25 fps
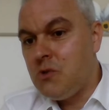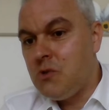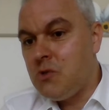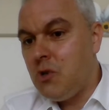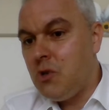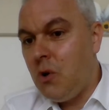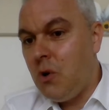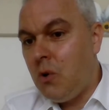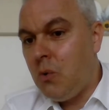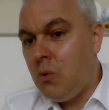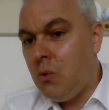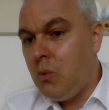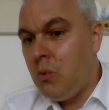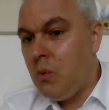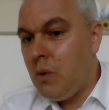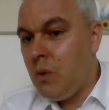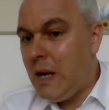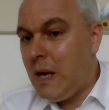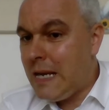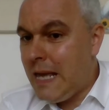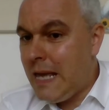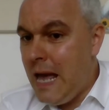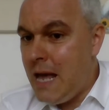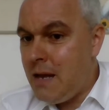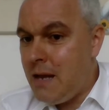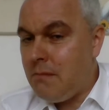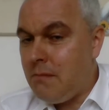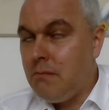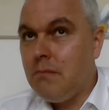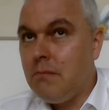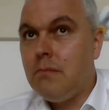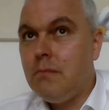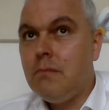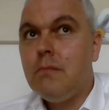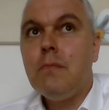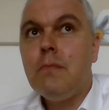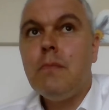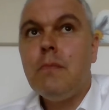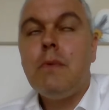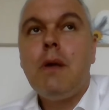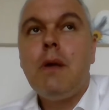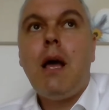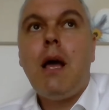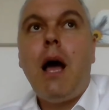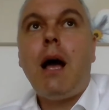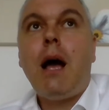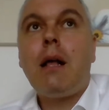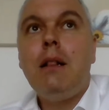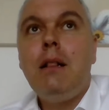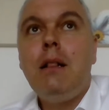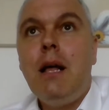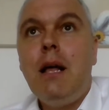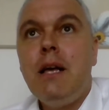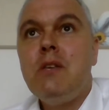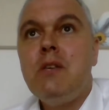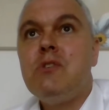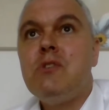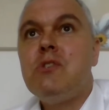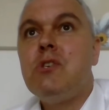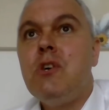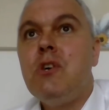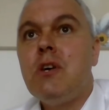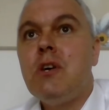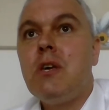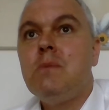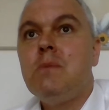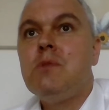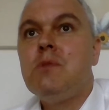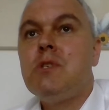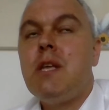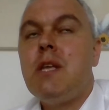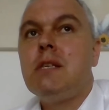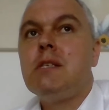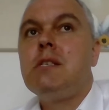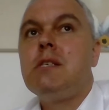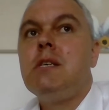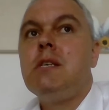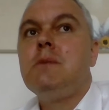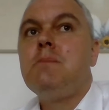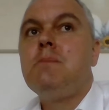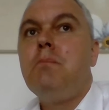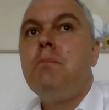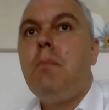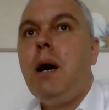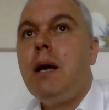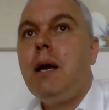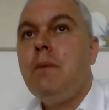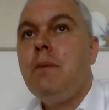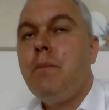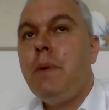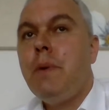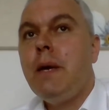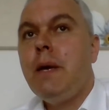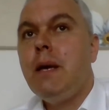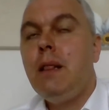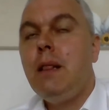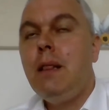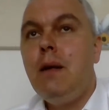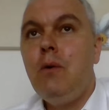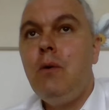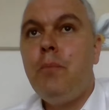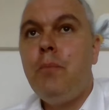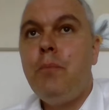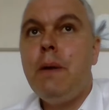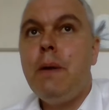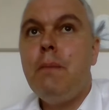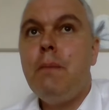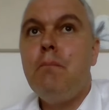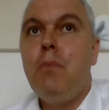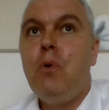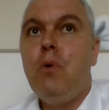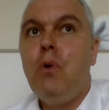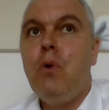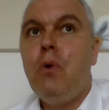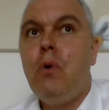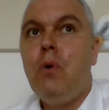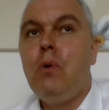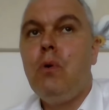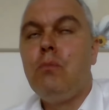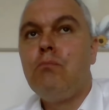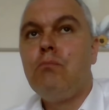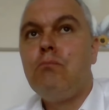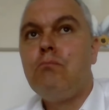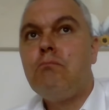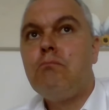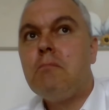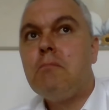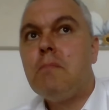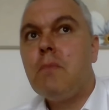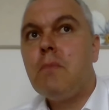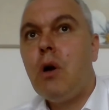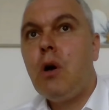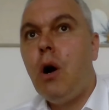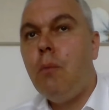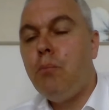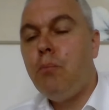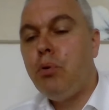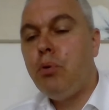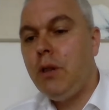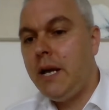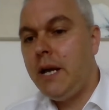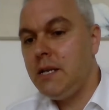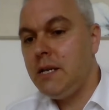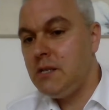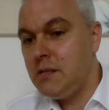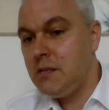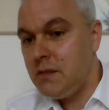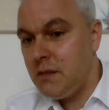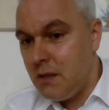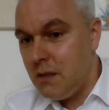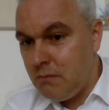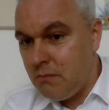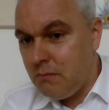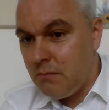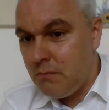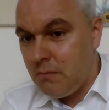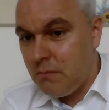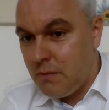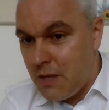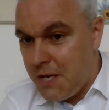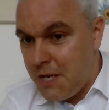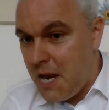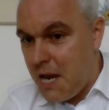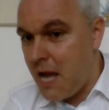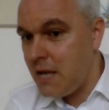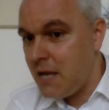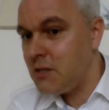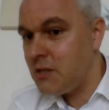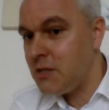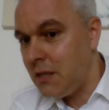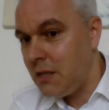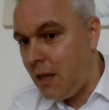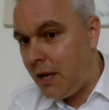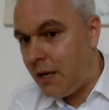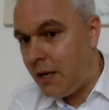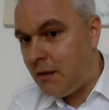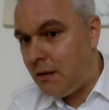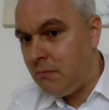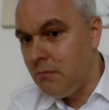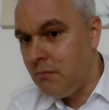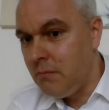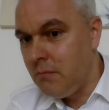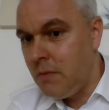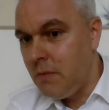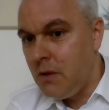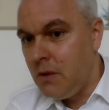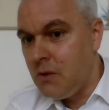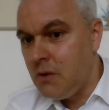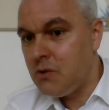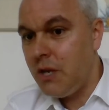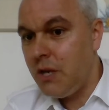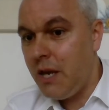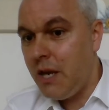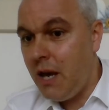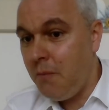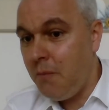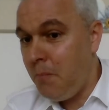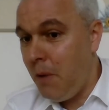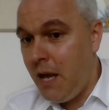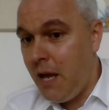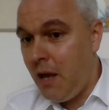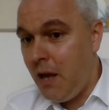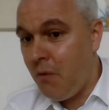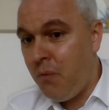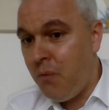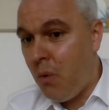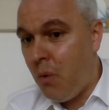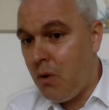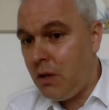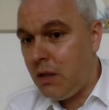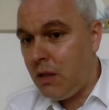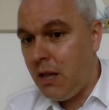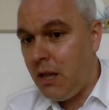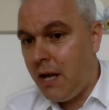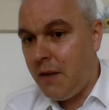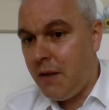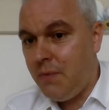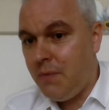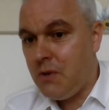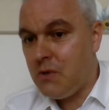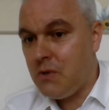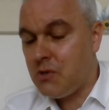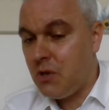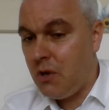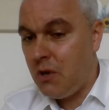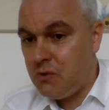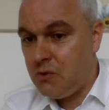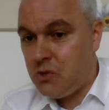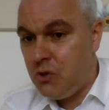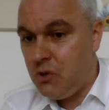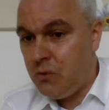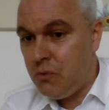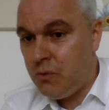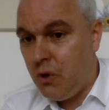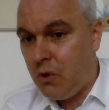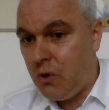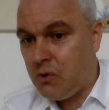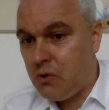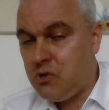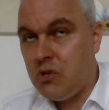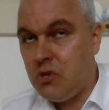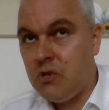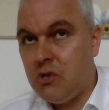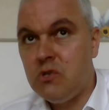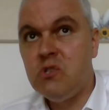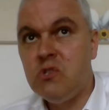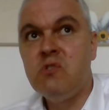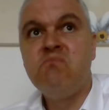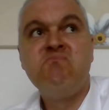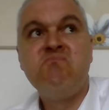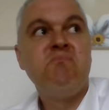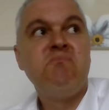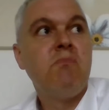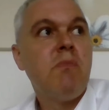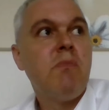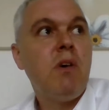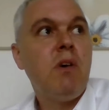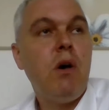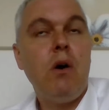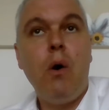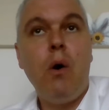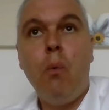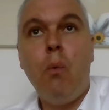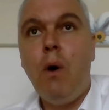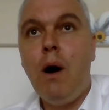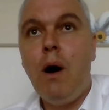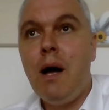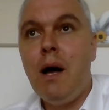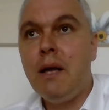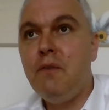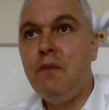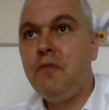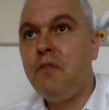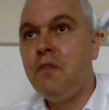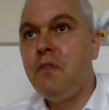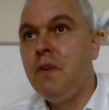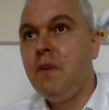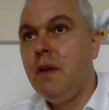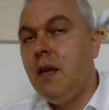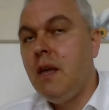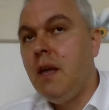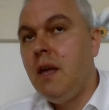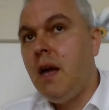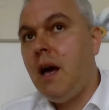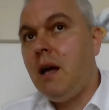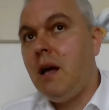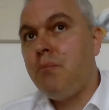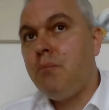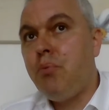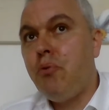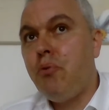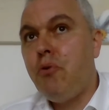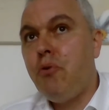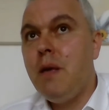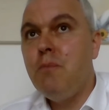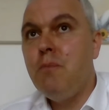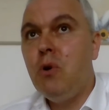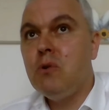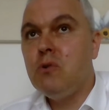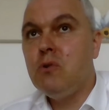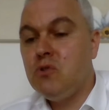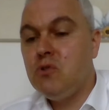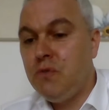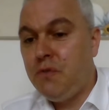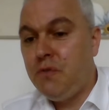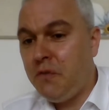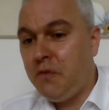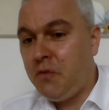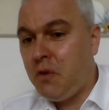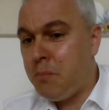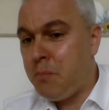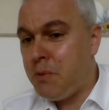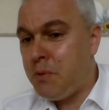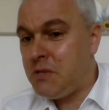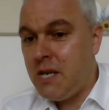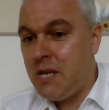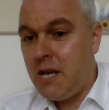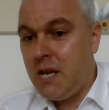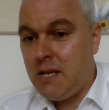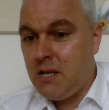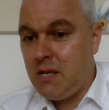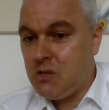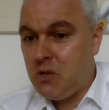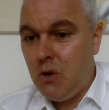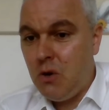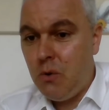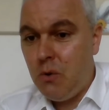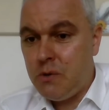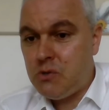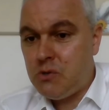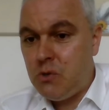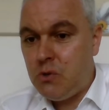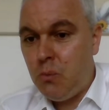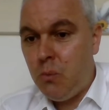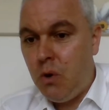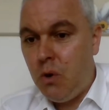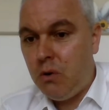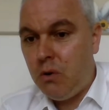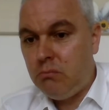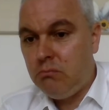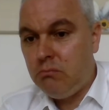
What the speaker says: So again, a client's circumstances might be a little bit more complex than the next client. So you might have one client that's got 2 daughters, a wife, and pretty much 50% is going to